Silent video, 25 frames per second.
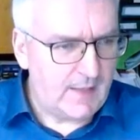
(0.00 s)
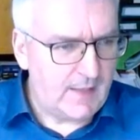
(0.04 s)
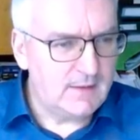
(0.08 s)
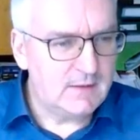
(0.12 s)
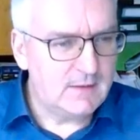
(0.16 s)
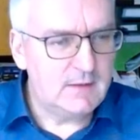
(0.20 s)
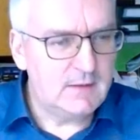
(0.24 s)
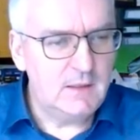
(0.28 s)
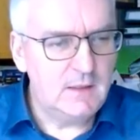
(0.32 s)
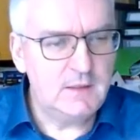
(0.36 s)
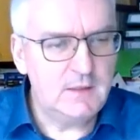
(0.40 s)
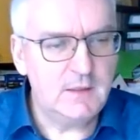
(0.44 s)

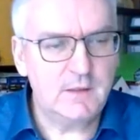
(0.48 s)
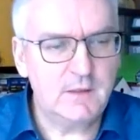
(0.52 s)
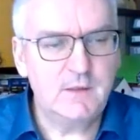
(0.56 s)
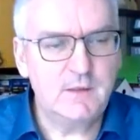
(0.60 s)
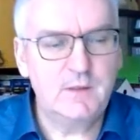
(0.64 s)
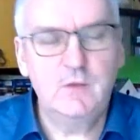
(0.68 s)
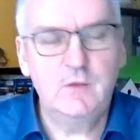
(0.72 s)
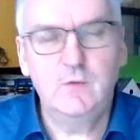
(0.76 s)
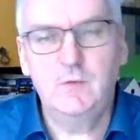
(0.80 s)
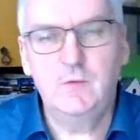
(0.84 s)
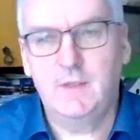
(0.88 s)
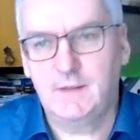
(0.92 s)
science teacher
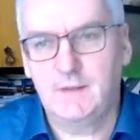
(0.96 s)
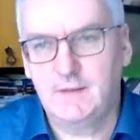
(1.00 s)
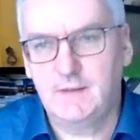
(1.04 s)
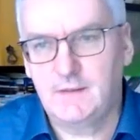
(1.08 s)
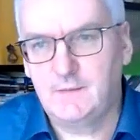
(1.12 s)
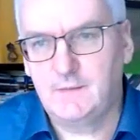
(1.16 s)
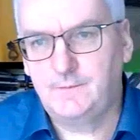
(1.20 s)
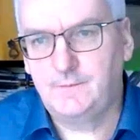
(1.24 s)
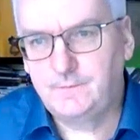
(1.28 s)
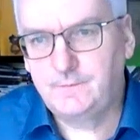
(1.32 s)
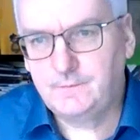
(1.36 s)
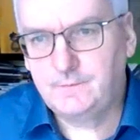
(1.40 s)

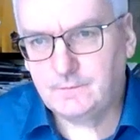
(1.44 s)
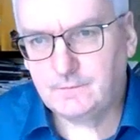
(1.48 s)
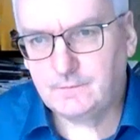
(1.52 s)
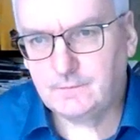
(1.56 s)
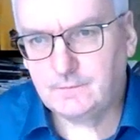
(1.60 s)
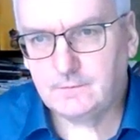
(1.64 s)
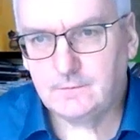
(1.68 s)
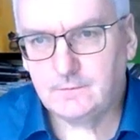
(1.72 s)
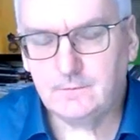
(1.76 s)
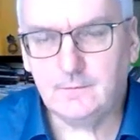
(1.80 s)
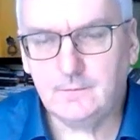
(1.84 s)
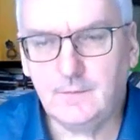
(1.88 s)
students.
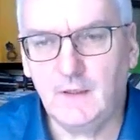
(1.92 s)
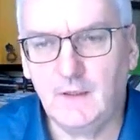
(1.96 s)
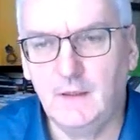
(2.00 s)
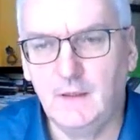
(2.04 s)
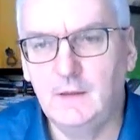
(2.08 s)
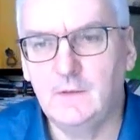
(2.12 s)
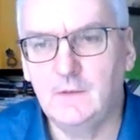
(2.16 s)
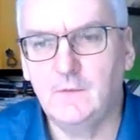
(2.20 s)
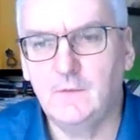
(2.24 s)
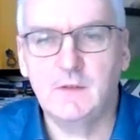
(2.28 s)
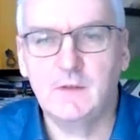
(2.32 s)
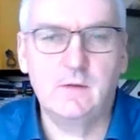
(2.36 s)

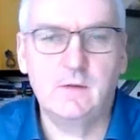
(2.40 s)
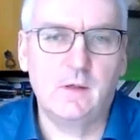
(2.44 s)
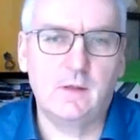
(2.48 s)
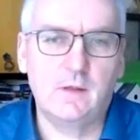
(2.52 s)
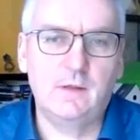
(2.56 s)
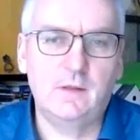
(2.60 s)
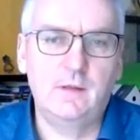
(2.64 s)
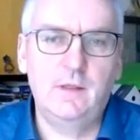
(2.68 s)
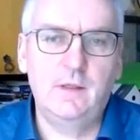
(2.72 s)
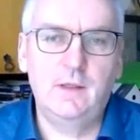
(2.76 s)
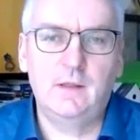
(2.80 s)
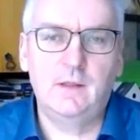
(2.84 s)
It was
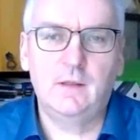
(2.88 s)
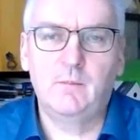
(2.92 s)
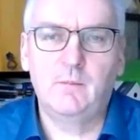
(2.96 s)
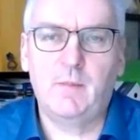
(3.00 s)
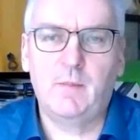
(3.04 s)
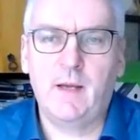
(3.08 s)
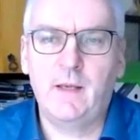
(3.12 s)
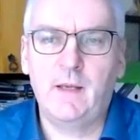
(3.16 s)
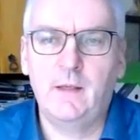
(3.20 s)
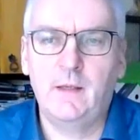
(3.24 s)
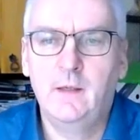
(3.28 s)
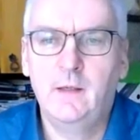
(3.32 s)

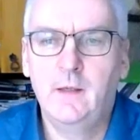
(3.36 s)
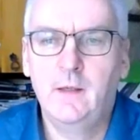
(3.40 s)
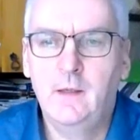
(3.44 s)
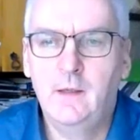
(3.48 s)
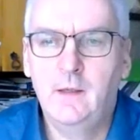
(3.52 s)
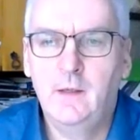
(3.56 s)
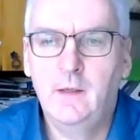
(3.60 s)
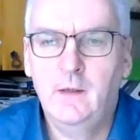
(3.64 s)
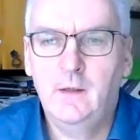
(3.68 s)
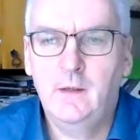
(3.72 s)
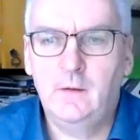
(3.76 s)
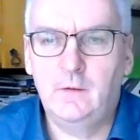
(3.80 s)
coordinated by
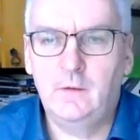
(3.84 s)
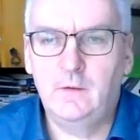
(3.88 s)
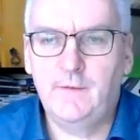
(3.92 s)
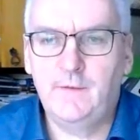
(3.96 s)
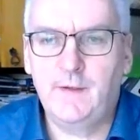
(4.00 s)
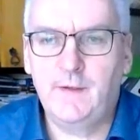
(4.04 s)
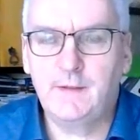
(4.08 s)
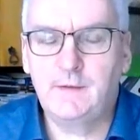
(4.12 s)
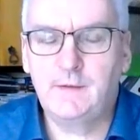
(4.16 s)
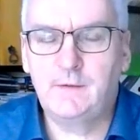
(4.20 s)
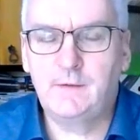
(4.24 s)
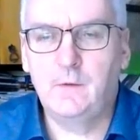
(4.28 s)

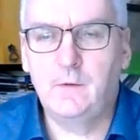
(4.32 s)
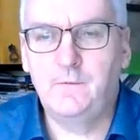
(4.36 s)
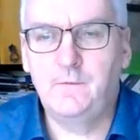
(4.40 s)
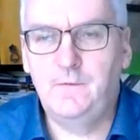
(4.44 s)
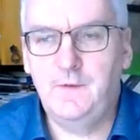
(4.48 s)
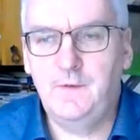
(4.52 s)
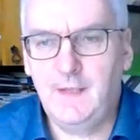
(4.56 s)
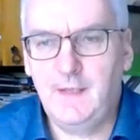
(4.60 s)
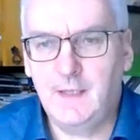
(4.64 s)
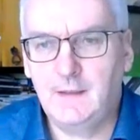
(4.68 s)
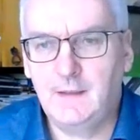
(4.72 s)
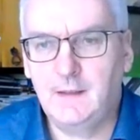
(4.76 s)
University of
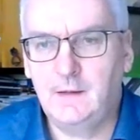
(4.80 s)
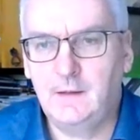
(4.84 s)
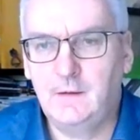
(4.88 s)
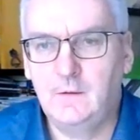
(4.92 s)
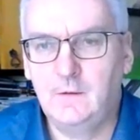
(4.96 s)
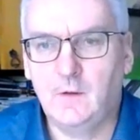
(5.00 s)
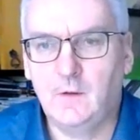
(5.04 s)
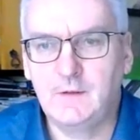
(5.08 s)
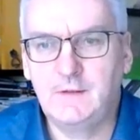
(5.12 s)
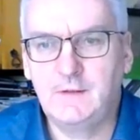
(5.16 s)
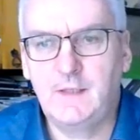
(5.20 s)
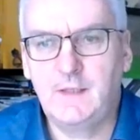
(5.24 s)
Vienna
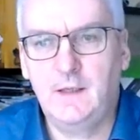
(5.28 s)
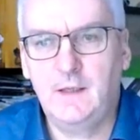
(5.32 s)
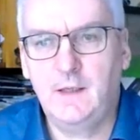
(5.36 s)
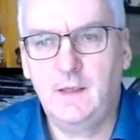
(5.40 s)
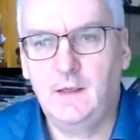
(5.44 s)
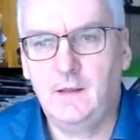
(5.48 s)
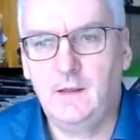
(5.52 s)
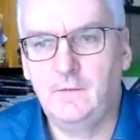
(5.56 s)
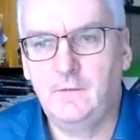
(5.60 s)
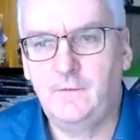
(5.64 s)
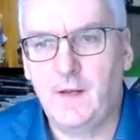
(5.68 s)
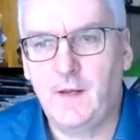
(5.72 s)
in
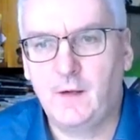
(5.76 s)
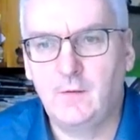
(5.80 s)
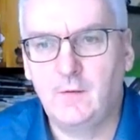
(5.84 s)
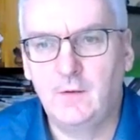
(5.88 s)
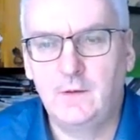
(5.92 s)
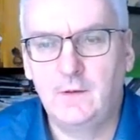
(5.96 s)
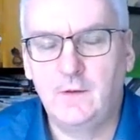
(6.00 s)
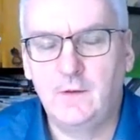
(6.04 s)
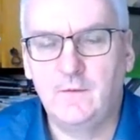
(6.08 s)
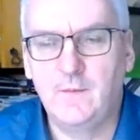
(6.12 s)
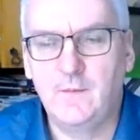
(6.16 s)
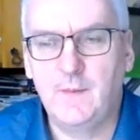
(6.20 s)
Austria,
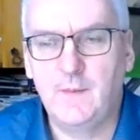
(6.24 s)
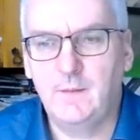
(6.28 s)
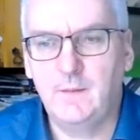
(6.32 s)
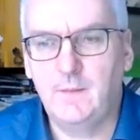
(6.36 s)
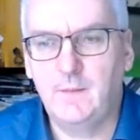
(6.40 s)
Faculty of